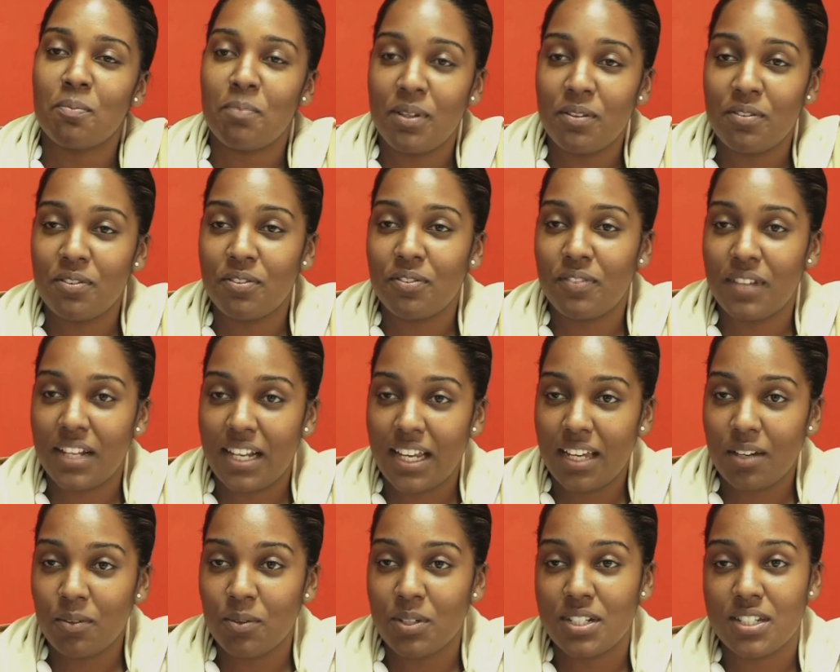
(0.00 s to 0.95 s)
beef
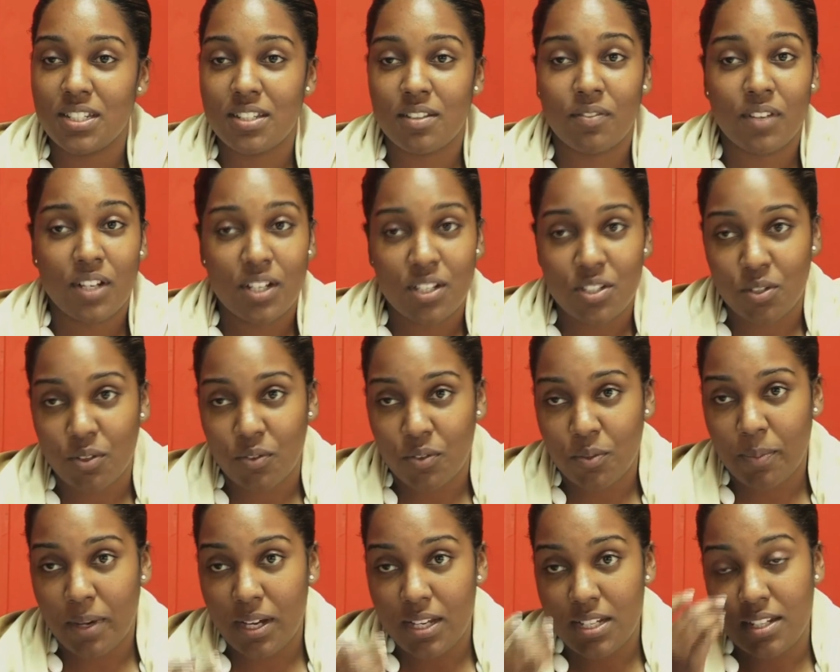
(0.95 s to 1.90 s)
fillet, which is a very
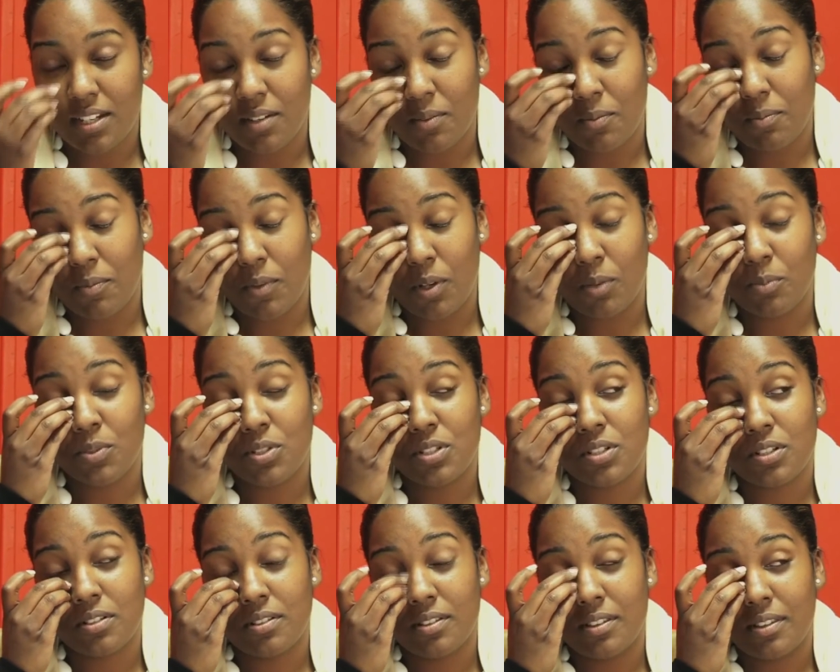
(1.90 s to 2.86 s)
soft part and
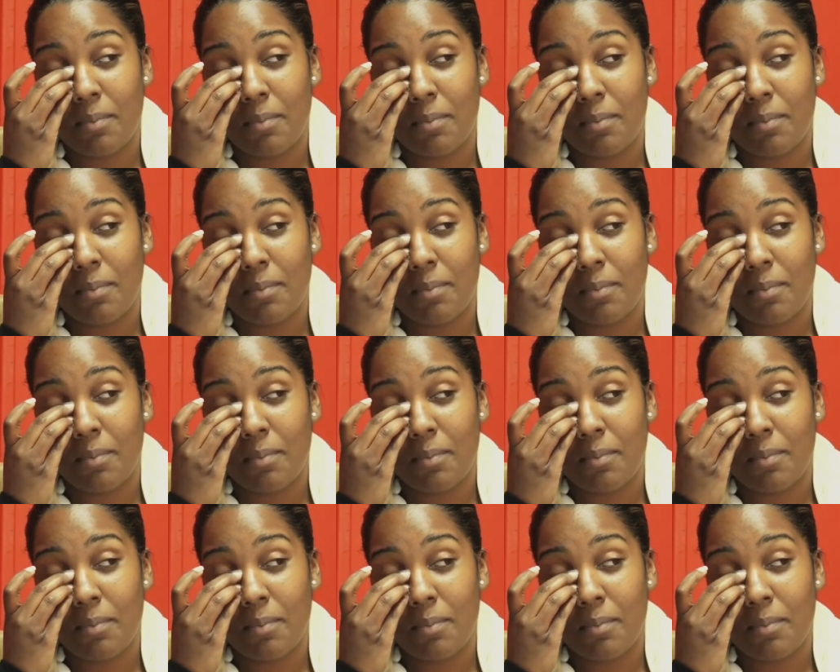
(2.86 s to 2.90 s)
almost